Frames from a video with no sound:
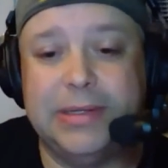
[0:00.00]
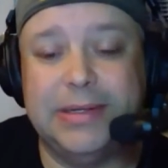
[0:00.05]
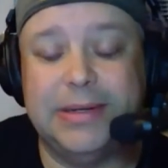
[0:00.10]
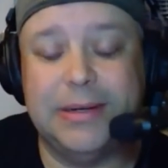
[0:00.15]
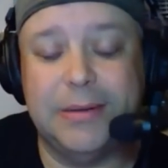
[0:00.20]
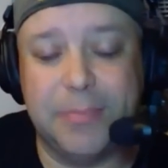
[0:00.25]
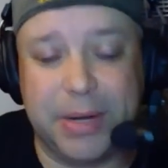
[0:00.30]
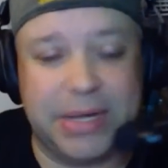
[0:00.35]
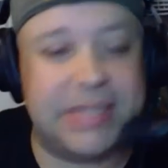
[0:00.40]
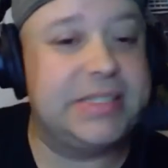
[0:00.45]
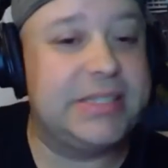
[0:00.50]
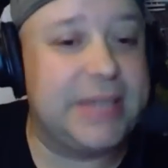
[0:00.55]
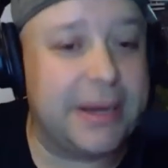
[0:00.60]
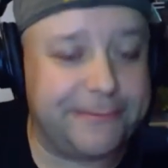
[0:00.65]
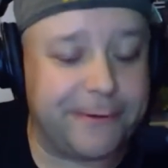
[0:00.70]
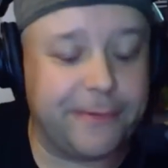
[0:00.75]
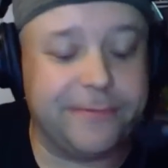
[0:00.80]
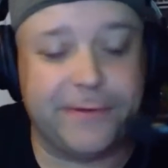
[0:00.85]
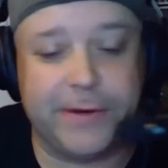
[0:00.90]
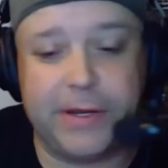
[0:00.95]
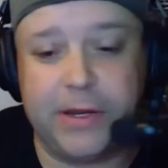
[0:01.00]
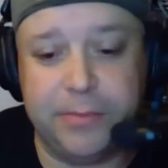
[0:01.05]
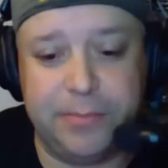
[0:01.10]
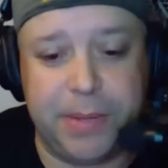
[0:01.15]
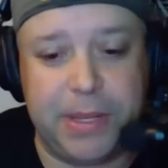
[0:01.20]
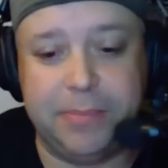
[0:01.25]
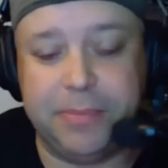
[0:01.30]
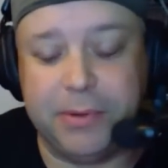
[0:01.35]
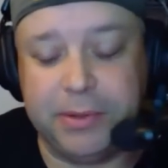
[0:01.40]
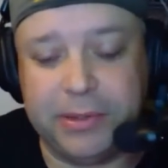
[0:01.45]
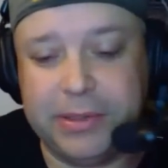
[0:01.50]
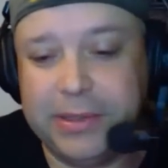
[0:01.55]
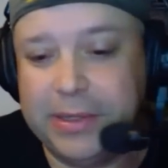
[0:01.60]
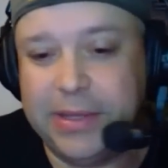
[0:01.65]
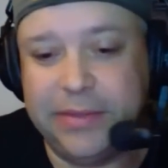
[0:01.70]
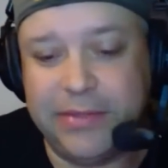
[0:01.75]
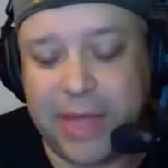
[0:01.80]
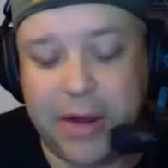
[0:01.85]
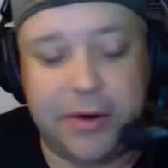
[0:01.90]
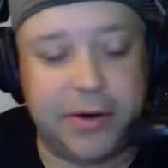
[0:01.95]
But it's different for you people
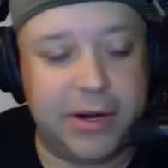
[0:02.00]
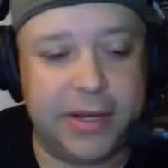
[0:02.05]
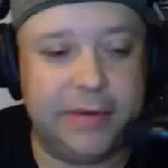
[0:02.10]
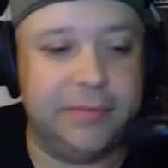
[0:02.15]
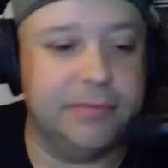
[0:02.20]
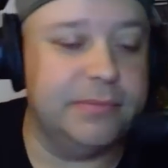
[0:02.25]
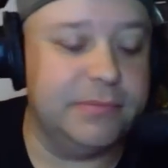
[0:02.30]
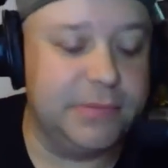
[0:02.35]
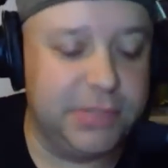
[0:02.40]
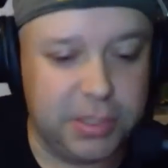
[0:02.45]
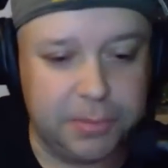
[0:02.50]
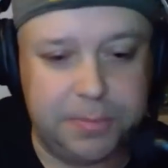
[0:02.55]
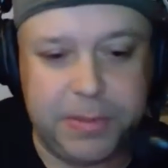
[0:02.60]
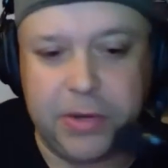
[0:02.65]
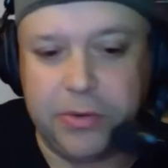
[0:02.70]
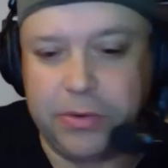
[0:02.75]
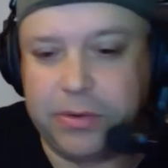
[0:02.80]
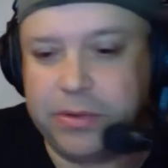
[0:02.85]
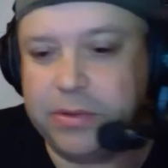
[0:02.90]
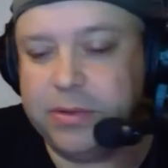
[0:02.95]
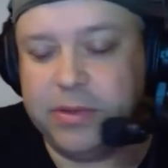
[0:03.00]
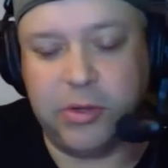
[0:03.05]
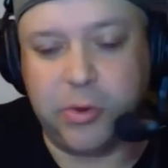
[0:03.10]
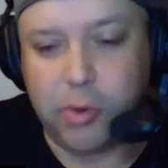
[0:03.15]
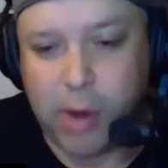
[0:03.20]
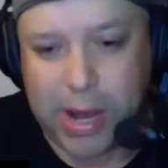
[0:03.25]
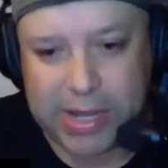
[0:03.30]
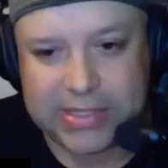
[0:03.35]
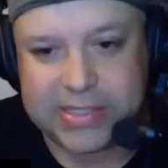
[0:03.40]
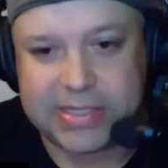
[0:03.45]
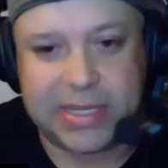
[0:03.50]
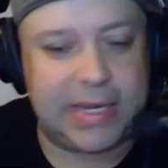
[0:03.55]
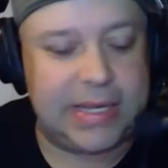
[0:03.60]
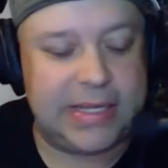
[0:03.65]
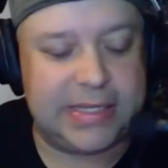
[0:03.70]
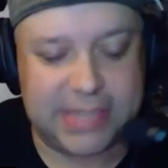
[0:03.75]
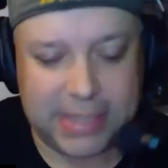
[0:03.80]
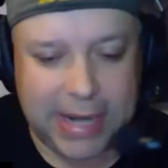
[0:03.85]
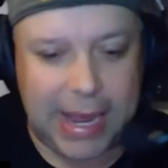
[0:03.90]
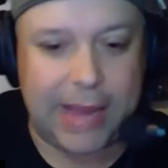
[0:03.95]
that are in Dubuque and the Quad
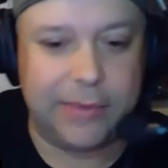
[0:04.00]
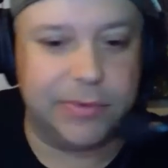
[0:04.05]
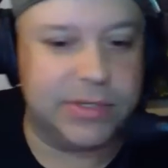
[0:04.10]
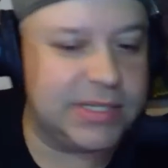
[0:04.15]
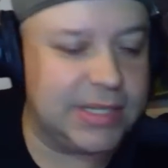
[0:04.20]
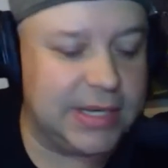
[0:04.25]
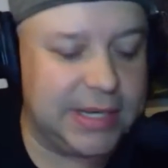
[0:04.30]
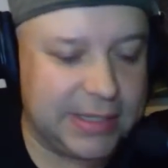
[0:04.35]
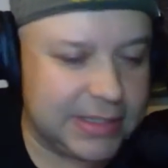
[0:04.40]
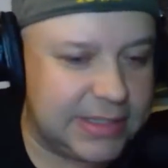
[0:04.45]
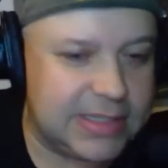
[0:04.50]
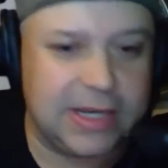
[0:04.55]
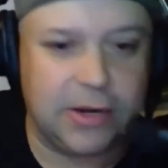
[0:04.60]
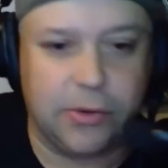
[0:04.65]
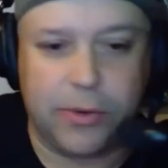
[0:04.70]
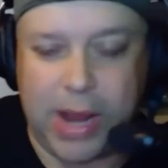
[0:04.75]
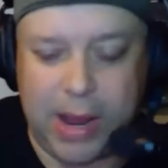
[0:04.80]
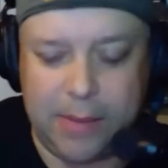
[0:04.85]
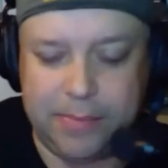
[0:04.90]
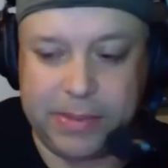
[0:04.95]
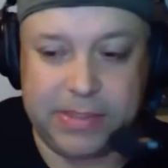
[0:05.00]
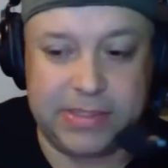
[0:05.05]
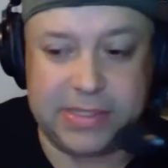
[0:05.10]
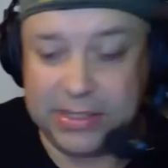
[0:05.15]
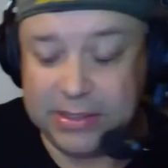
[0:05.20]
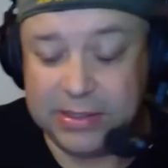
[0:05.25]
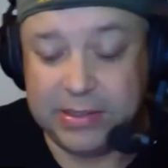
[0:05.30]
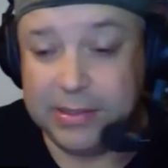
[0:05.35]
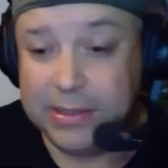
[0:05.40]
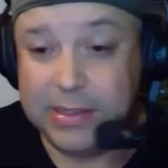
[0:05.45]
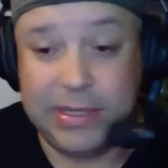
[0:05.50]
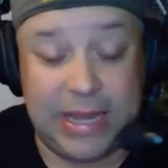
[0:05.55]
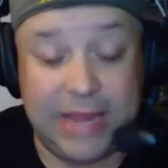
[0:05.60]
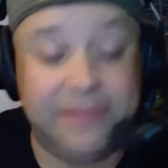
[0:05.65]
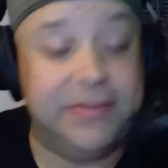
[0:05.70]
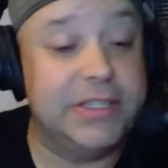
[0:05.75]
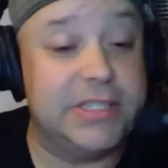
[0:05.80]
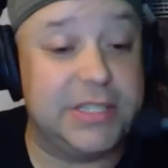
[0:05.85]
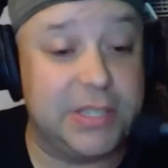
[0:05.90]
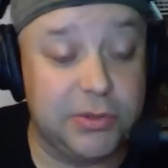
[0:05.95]
Cities and Iowa City and Cedar Rapids and
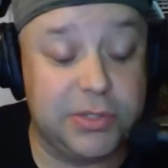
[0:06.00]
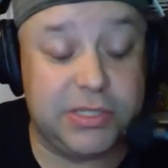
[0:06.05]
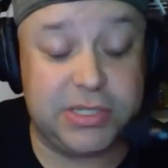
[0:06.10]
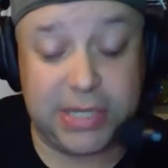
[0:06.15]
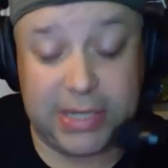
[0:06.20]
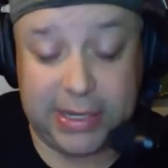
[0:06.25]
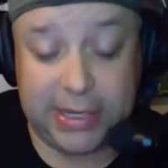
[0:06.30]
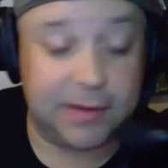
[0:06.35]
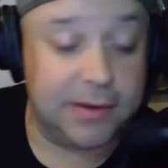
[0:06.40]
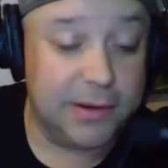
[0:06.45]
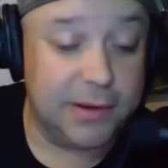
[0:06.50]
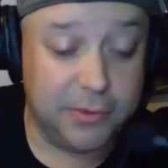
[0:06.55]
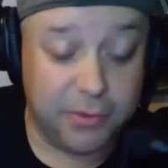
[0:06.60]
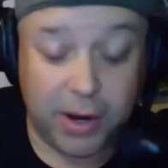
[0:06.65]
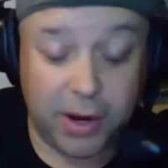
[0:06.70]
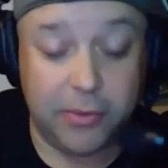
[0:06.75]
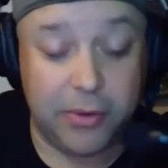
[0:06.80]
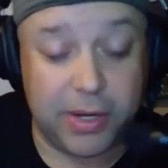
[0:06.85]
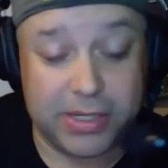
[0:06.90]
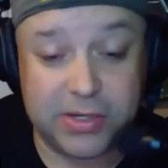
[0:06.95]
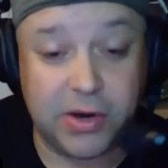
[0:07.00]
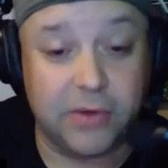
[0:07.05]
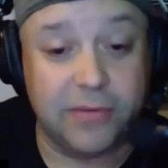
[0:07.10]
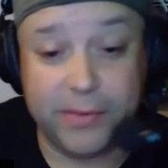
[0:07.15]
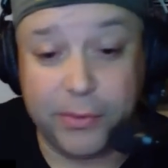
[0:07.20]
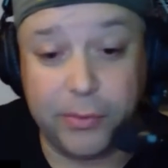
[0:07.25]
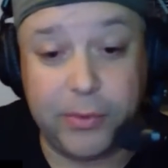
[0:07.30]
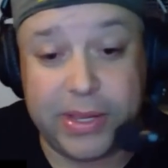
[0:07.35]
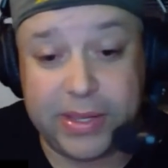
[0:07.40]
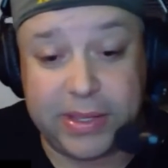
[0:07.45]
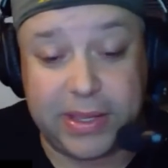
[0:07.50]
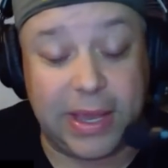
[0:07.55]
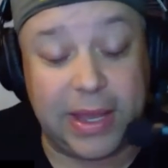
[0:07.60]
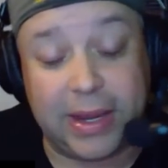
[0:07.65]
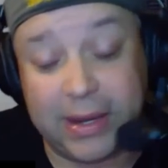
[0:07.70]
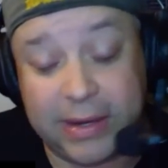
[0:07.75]
even Sioux City, where I was over the weekend.